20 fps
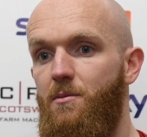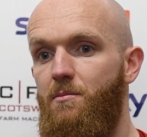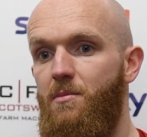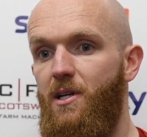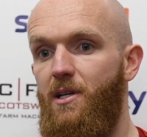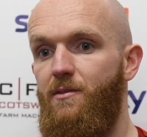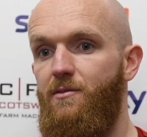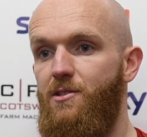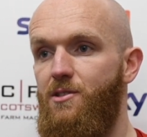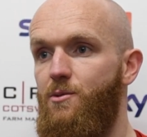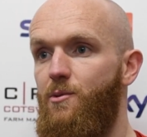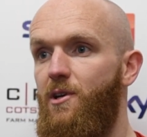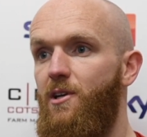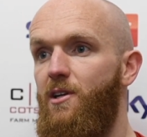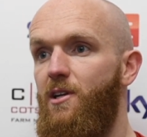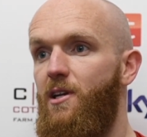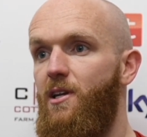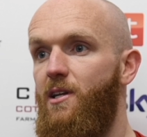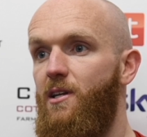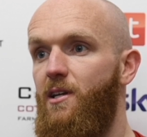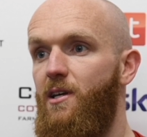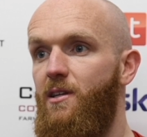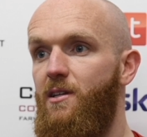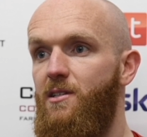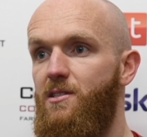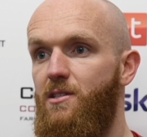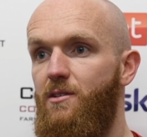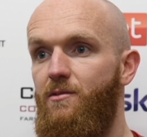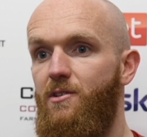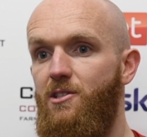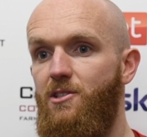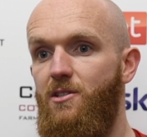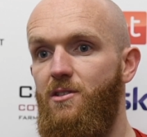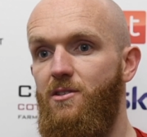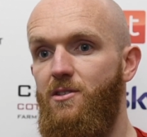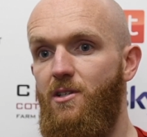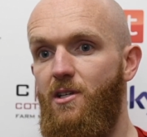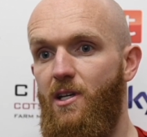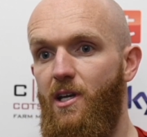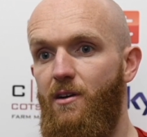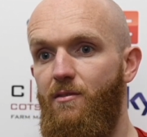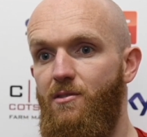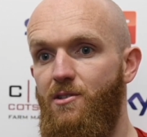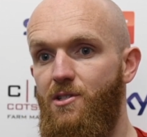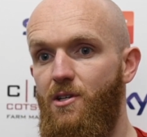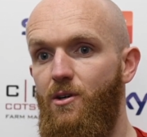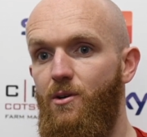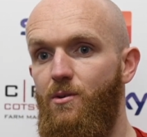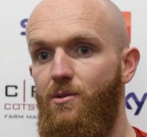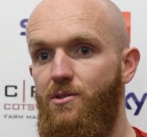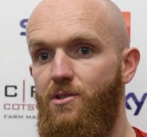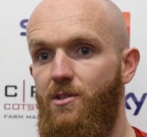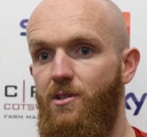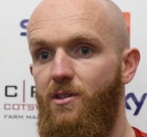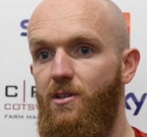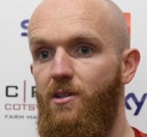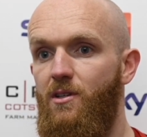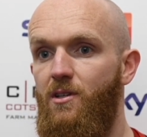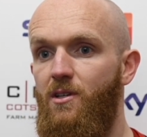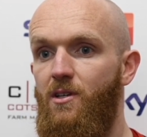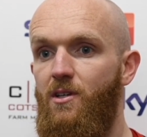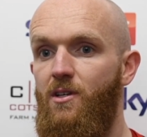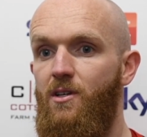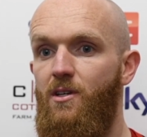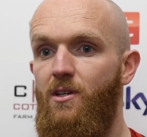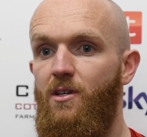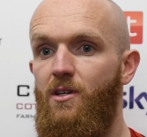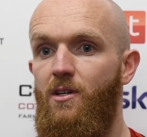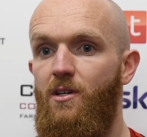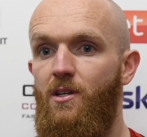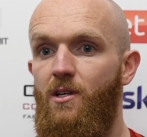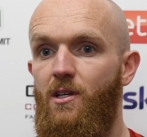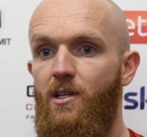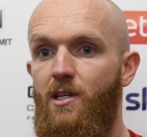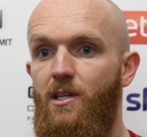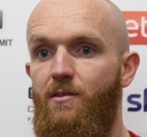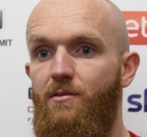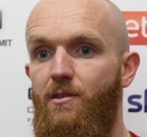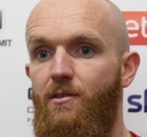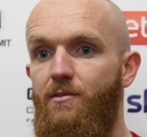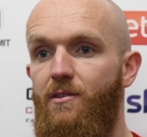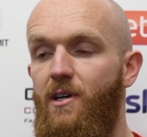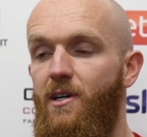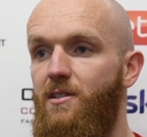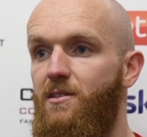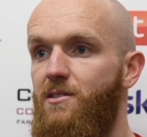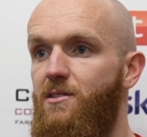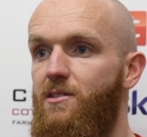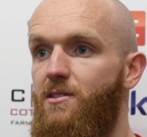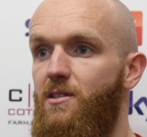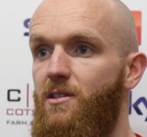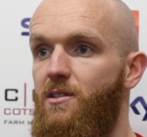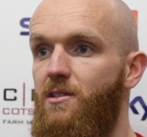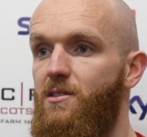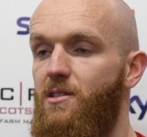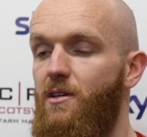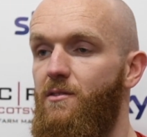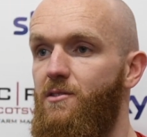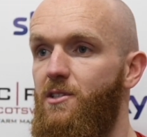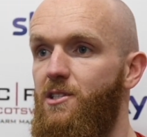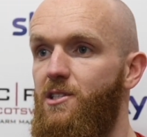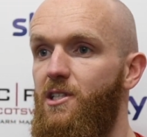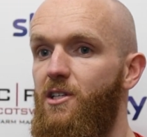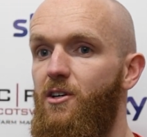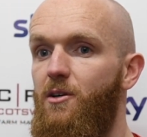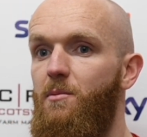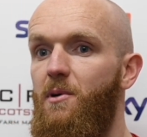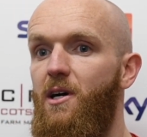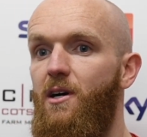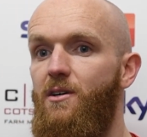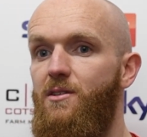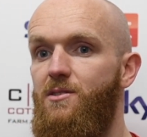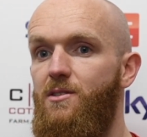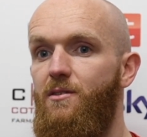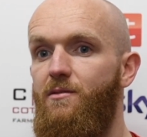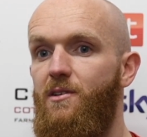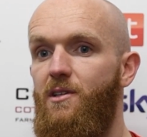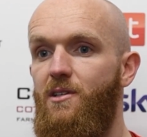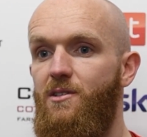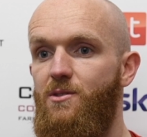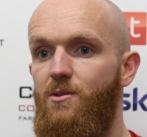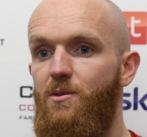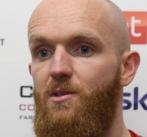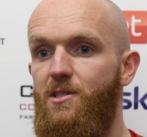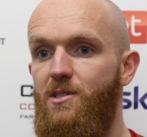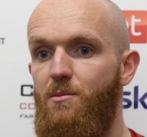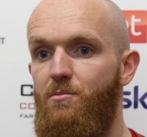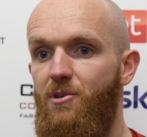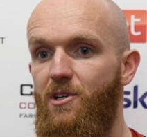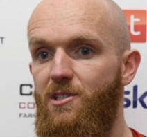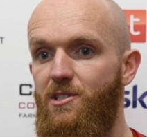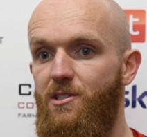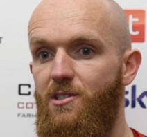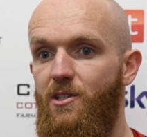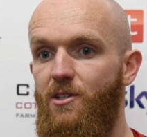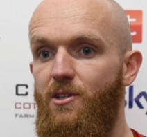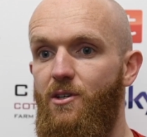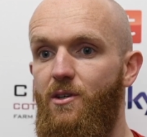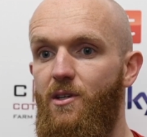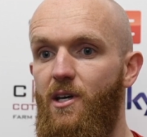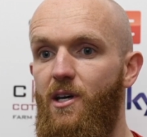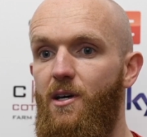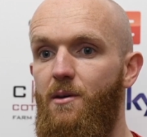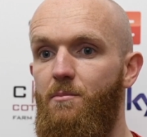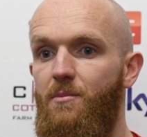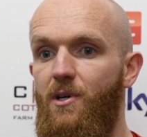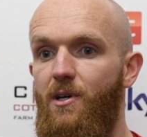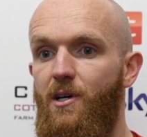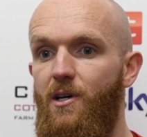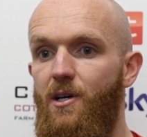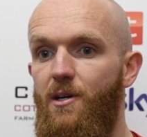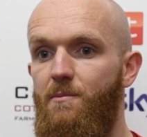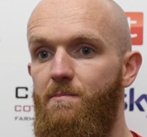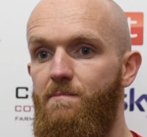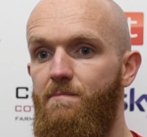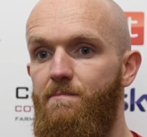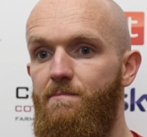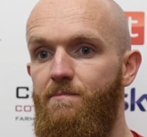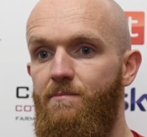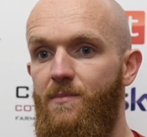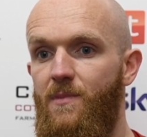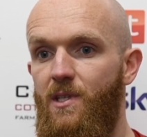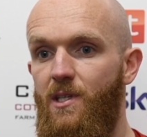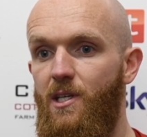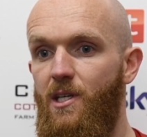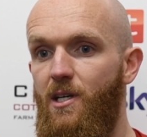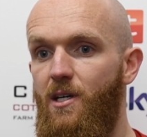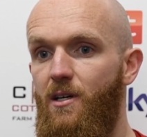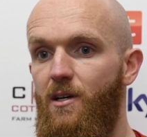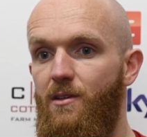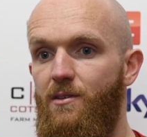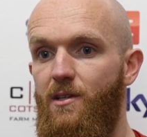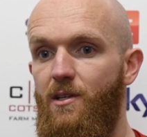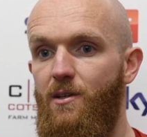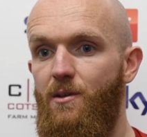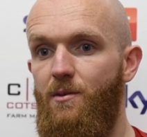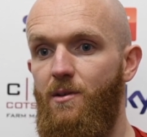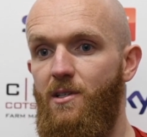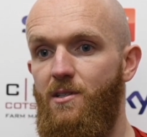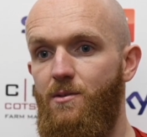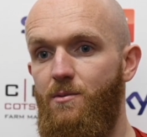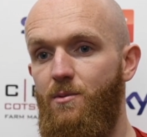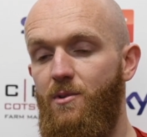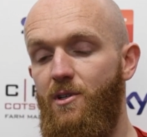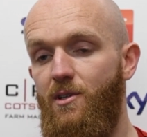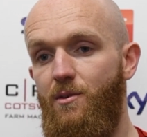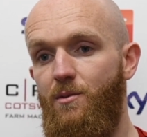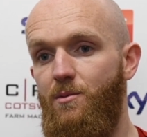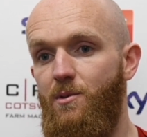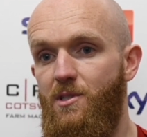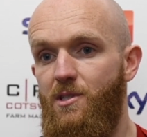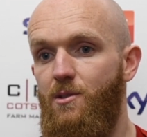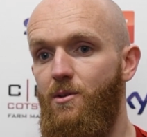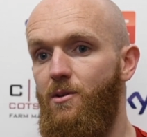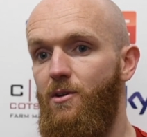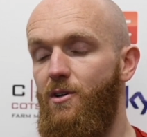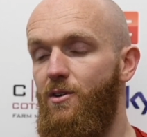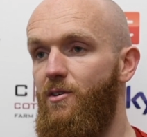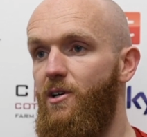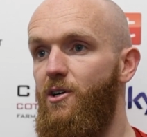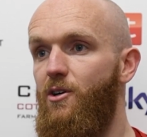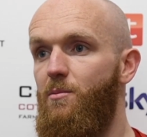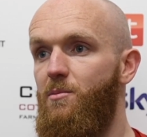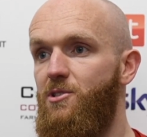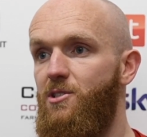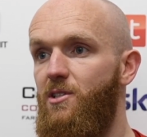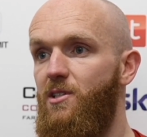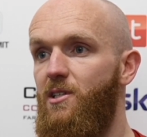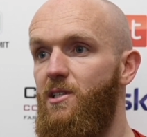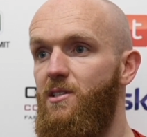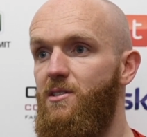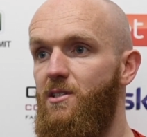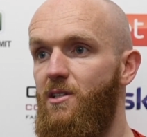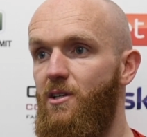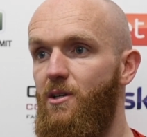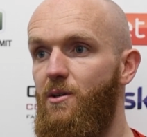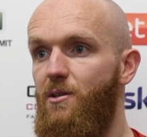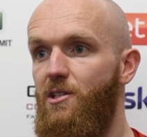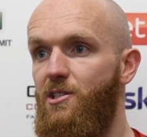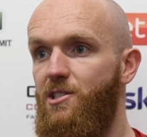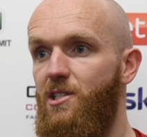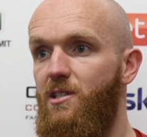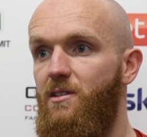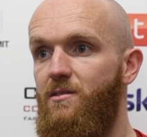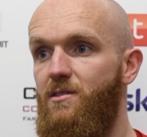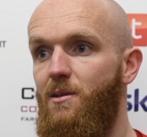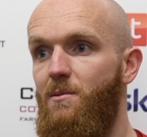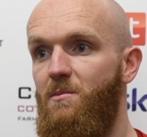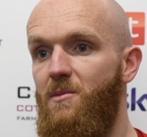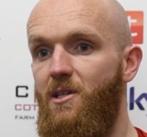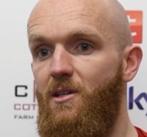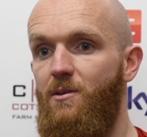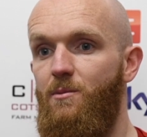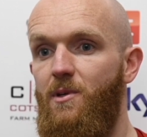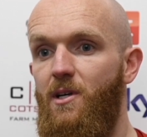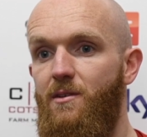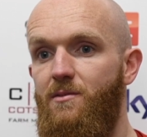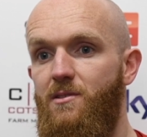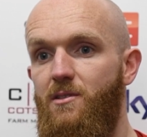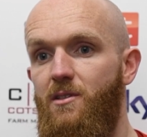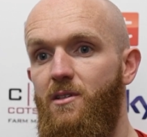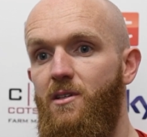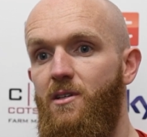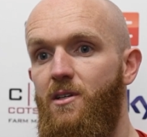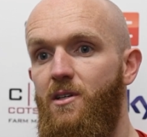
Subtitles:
play for Swindon in this division to get results and give the fans stuff to cheer about. So I think there's always a pressure to do that, but yeah, I think we've still got a great opportunity to go and achieve something. We have to,